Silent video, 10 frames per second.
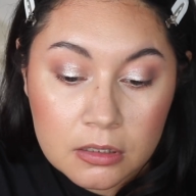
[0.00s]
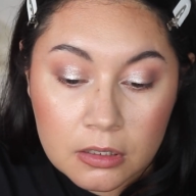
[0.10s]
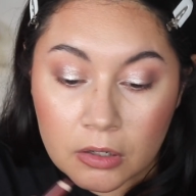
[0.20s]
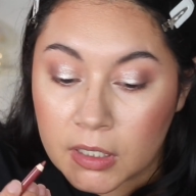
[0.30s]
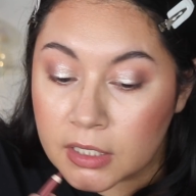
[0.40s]

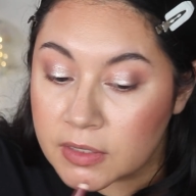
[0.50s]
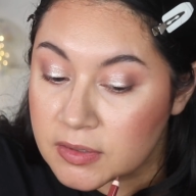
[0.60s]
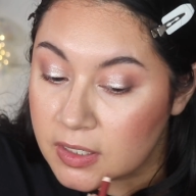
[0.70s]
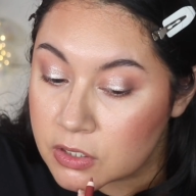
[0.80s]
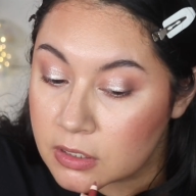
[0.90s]
Okay, that's
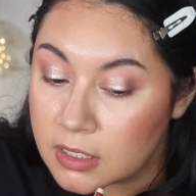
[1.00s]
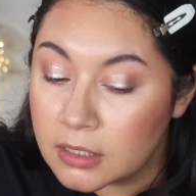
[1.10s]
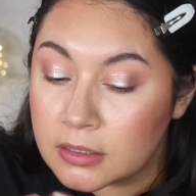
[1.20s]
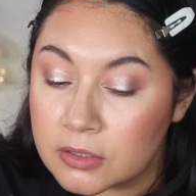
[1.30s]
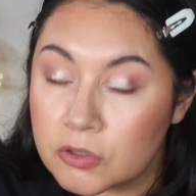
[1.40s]
actually a
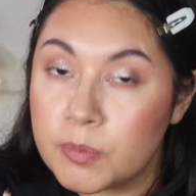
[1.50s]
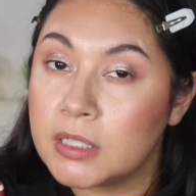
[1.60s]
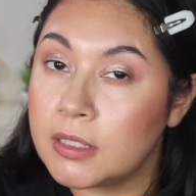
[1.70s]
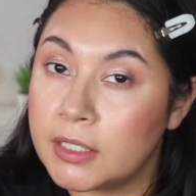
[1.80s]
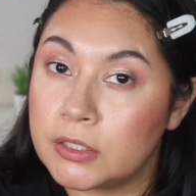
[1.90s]
little bit
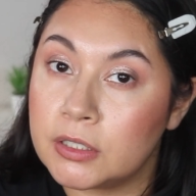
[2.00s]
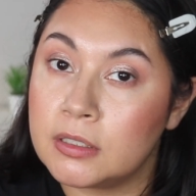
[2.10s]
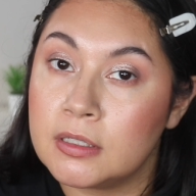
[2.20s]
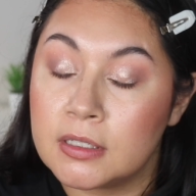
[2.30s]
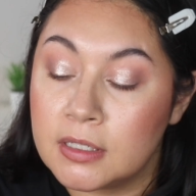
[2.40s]
lighter
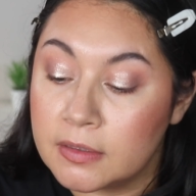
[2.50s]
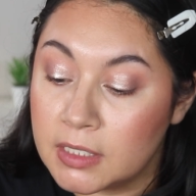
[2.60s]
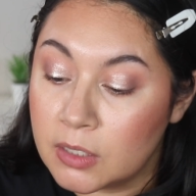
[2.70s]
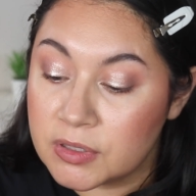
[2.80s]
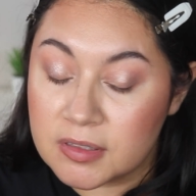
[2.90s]
than
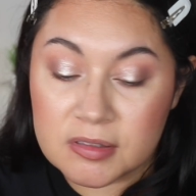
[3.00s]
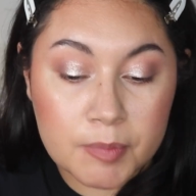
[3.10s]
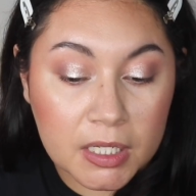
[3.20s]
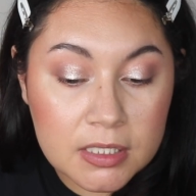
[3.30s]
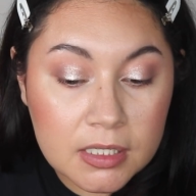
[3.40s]
I was
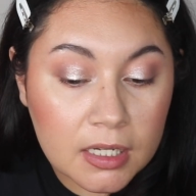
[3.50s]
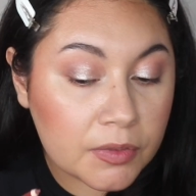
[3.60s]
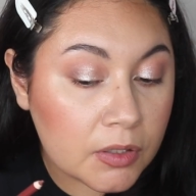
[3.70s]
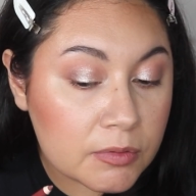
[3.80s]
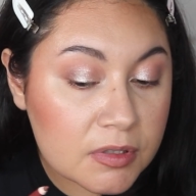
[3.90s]
expecting. I
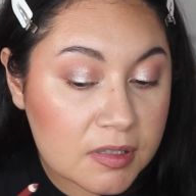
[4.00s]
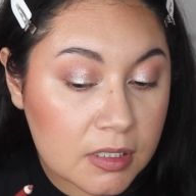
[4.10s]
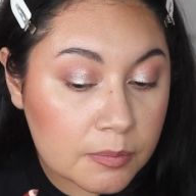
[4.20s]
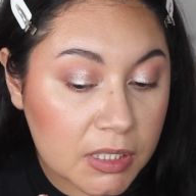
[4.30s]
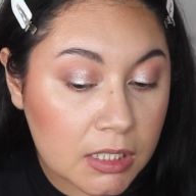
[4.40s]
thought it was gonna
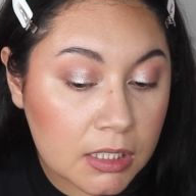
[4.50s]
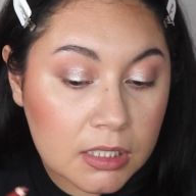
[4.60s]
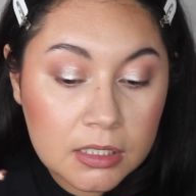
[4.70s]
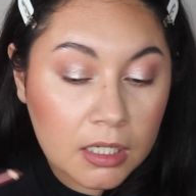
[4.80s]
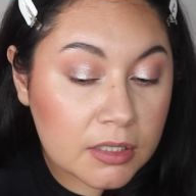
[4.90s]
be
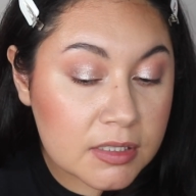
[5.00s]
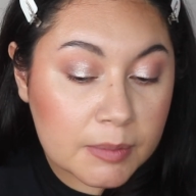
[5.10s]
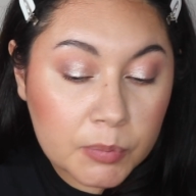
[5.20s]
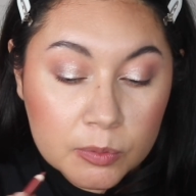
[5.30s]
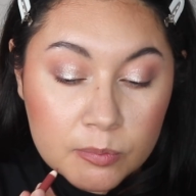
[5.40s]
a
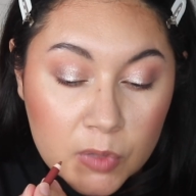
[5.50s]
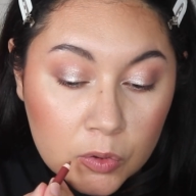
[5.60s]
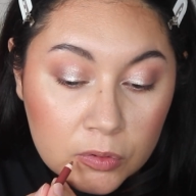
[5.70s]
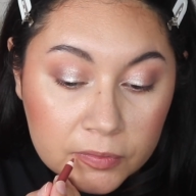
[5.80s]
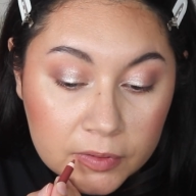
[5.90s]
deeper
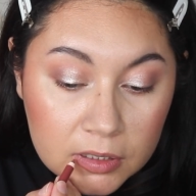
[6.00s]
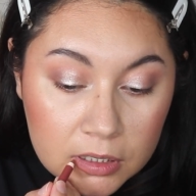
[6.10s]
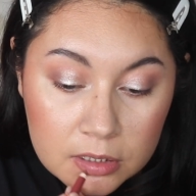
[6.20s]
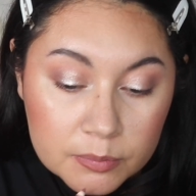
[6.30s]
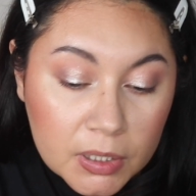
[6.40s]
mauve,
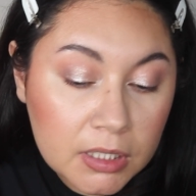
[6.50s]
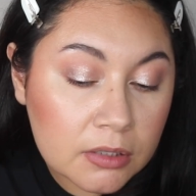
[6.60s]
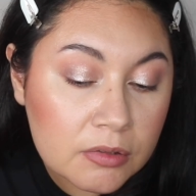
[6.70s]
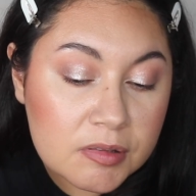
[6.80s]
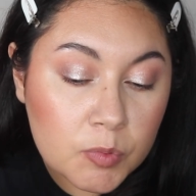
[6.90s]
but it
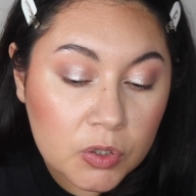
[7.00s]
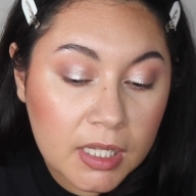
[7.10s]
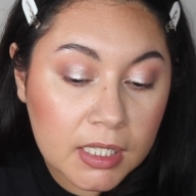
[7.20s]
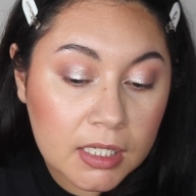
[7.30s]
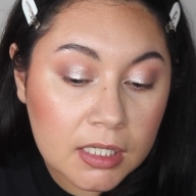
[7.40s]
looks more
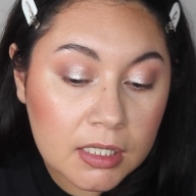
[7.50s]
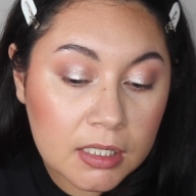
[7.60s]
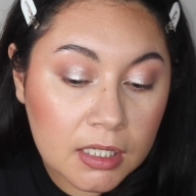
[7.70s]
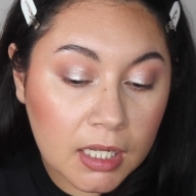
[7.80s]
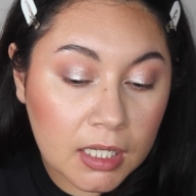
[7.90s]
like
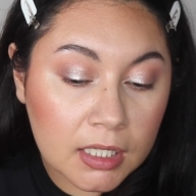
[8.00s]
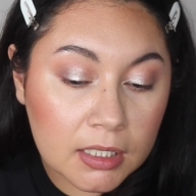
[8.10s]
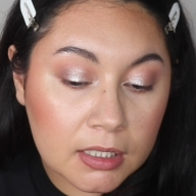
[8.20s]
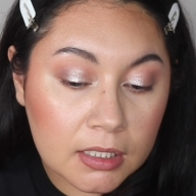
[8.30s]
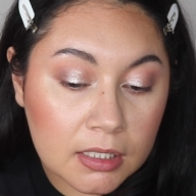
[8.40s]

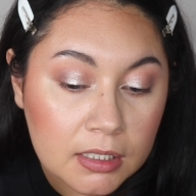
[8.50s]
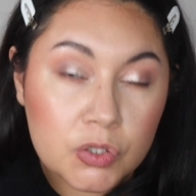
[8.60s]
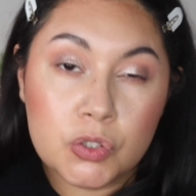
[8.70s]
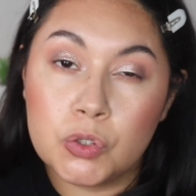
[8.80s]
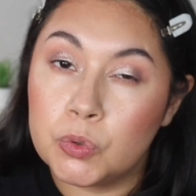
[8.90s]
a
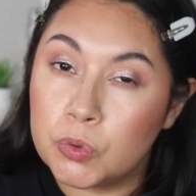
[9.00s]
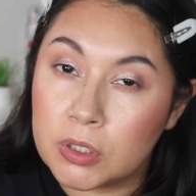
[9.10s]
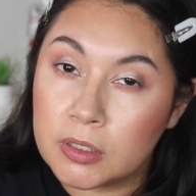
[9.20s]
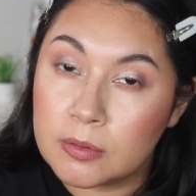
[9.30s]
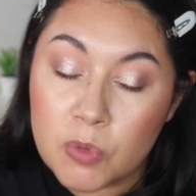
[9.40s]
nude
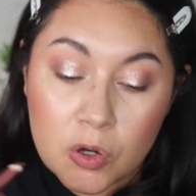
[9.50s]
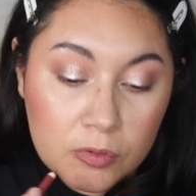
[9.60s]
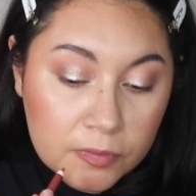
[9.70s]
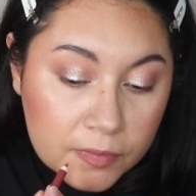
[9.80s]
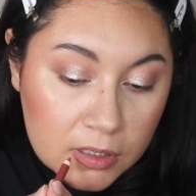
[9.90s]
mauve.